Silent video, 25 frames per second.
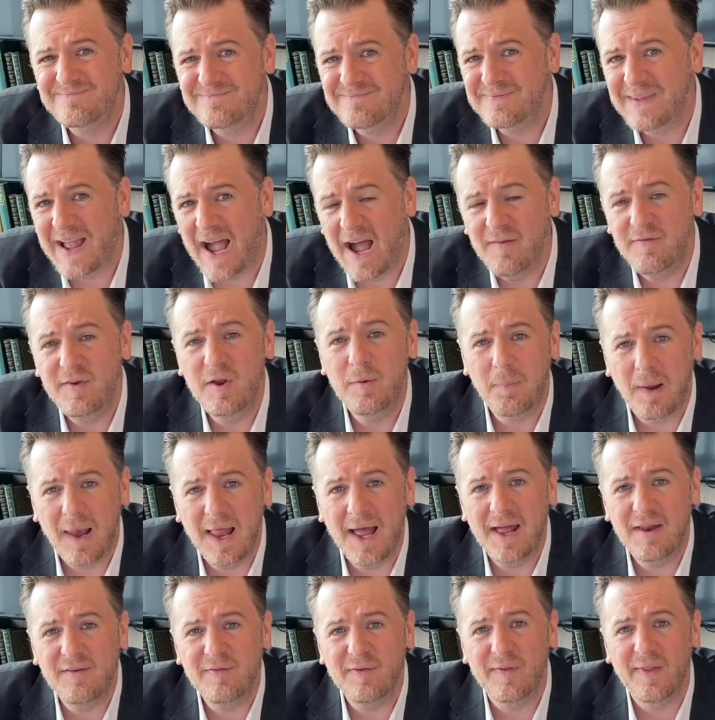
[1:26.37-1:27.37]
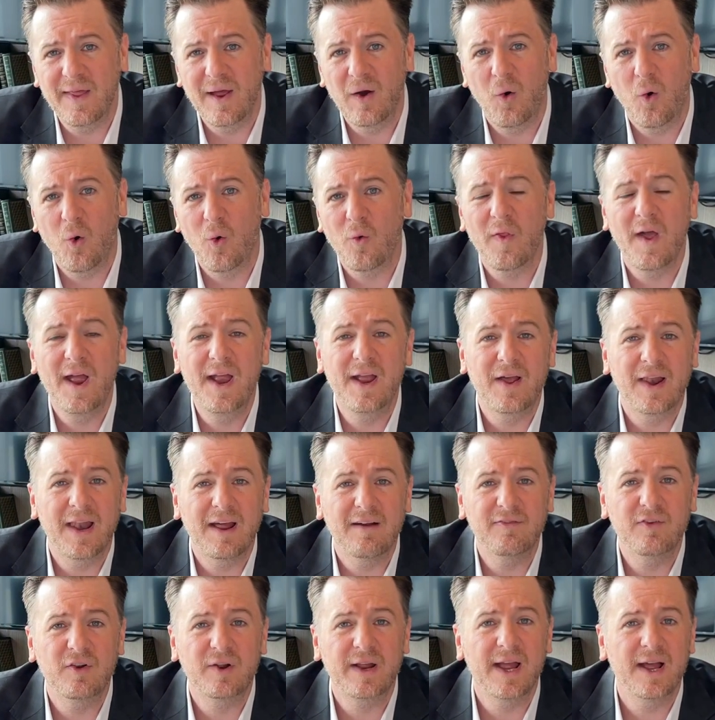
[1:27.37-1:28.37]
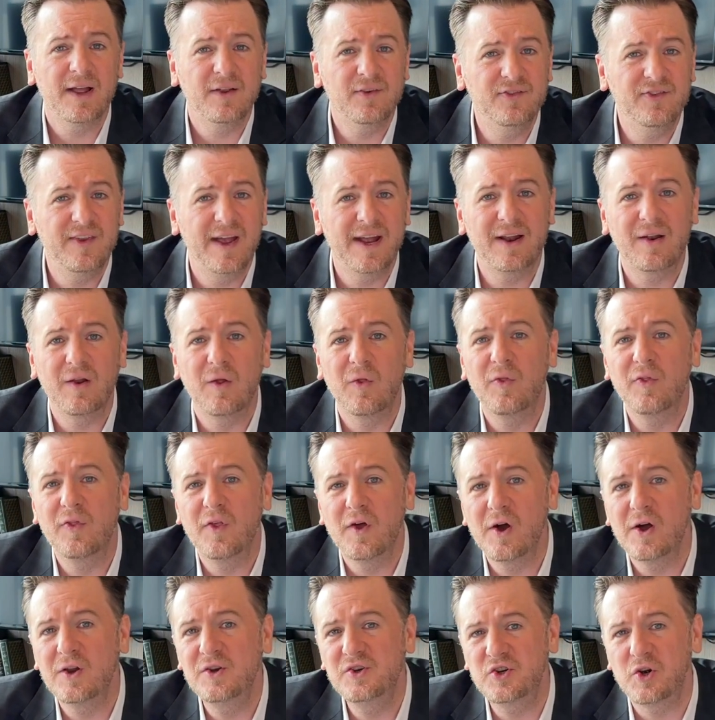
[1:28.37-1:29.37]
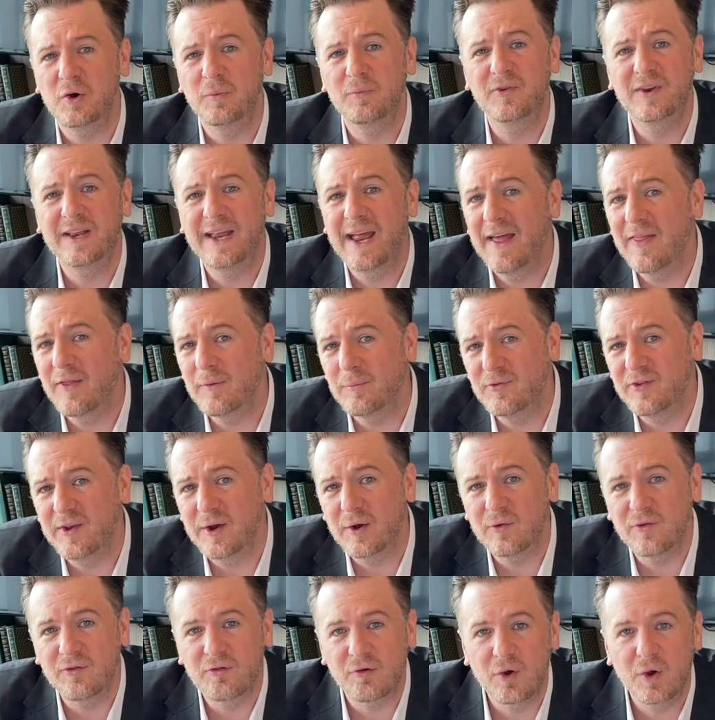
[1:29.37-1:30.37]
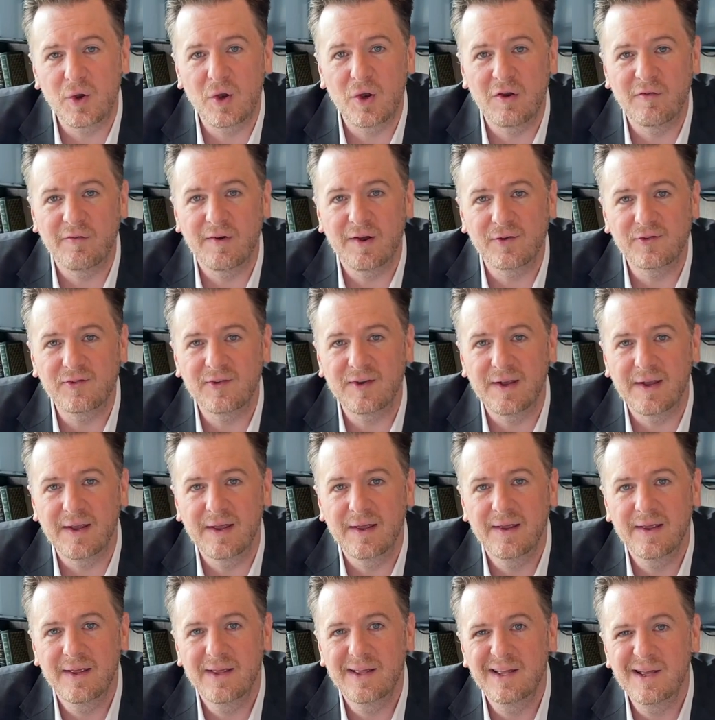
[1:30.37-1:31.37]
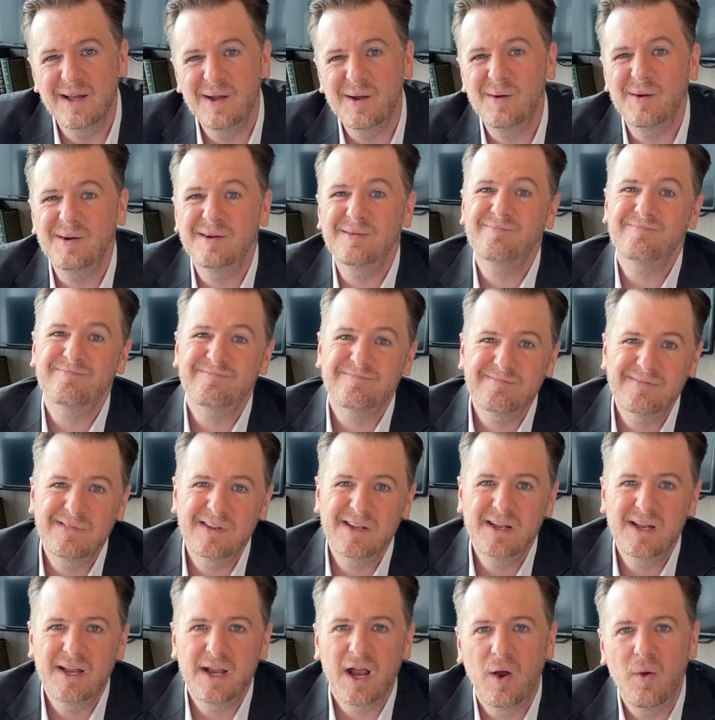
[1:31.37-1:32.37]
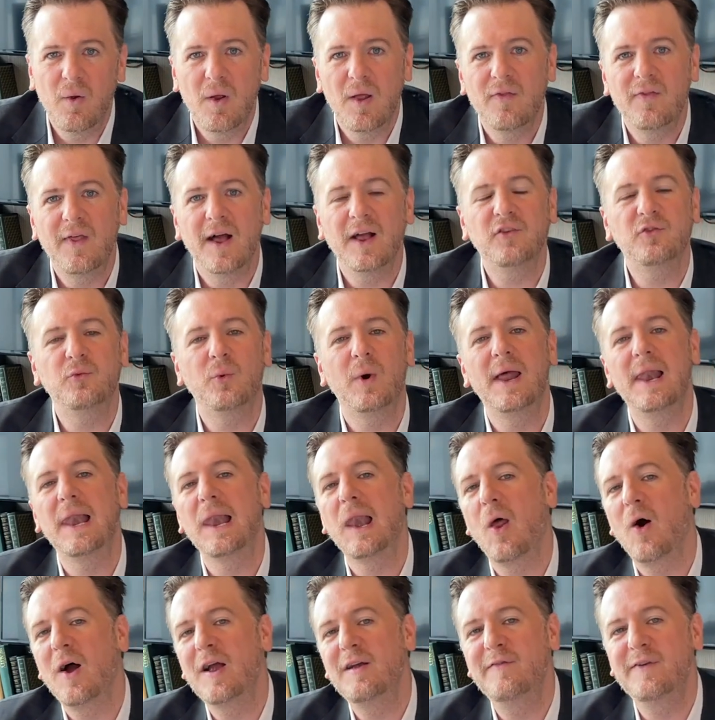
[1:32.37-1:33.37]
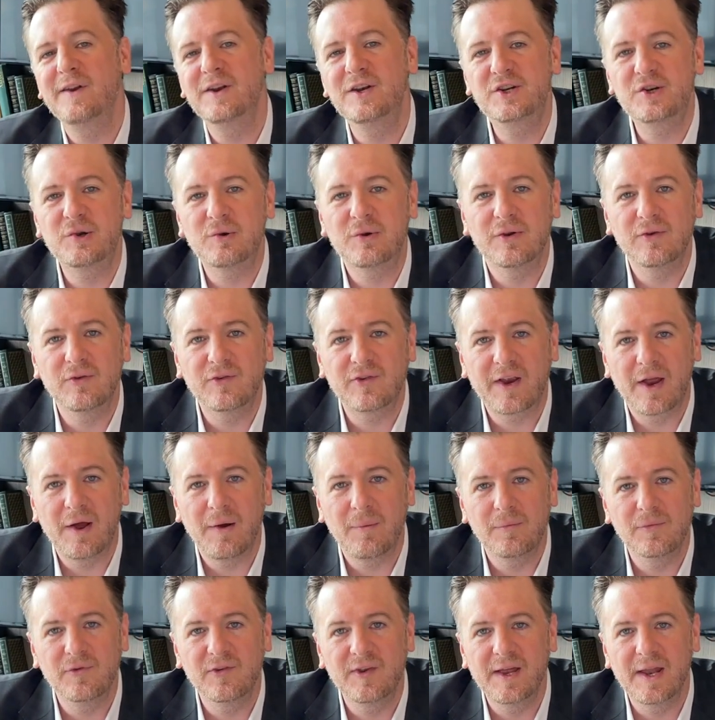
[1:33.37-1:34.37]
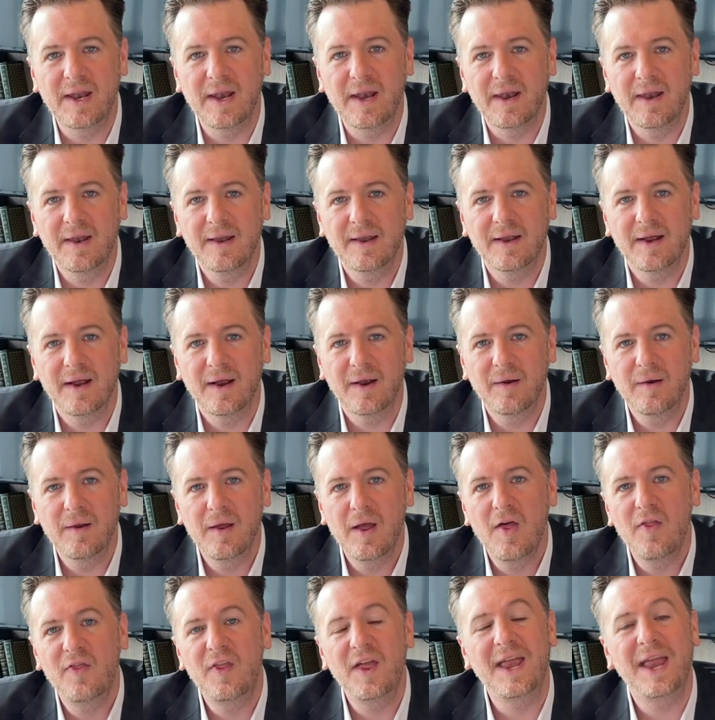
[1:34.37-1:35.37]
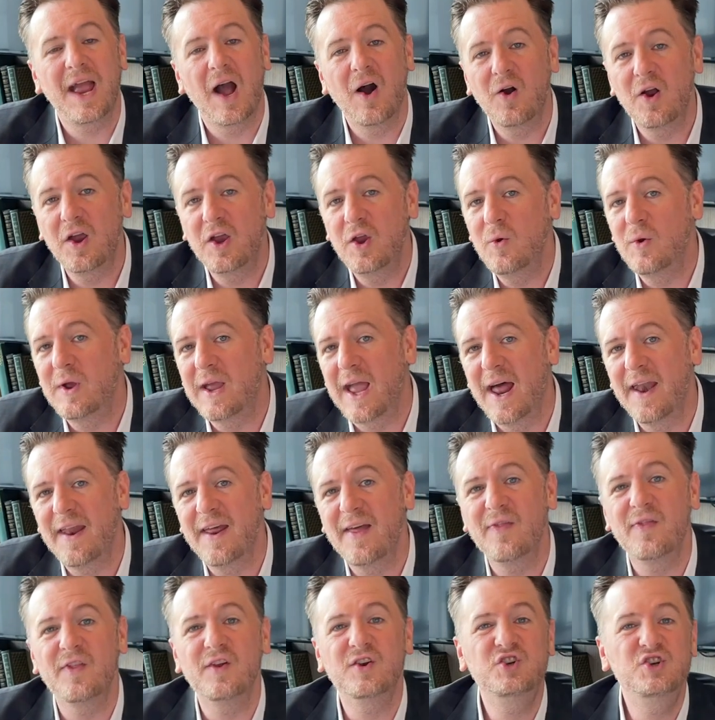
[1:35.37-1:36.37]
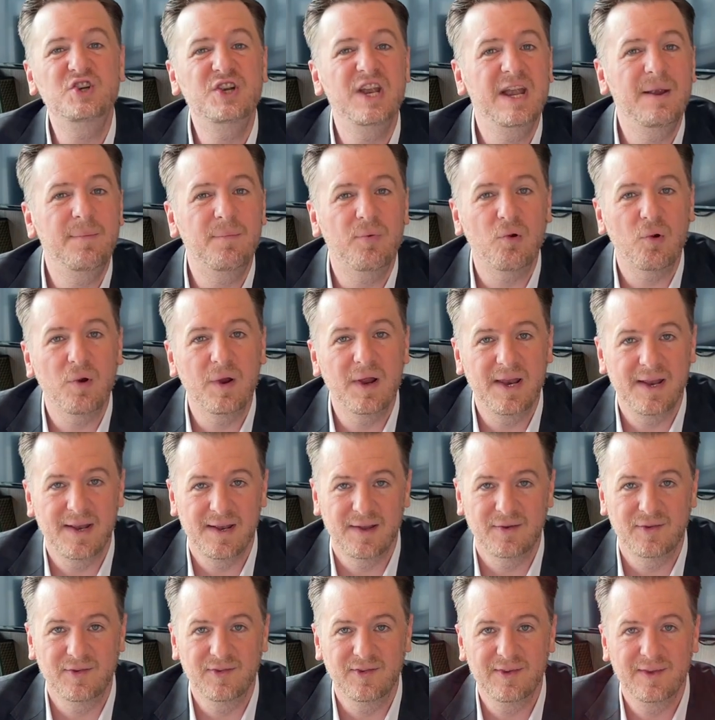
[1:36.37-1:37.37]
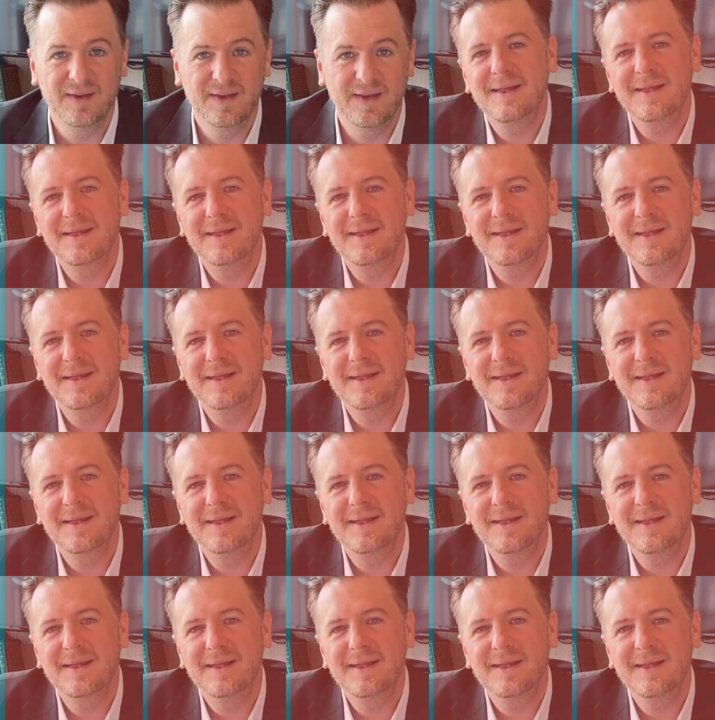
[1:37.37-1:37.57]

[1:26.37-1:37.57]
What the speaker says: Have you planned for that? Or are they going to have to get a second and third job to get themselves through university? That's where life insurance comes in. The younger you get it, the cheaper it is.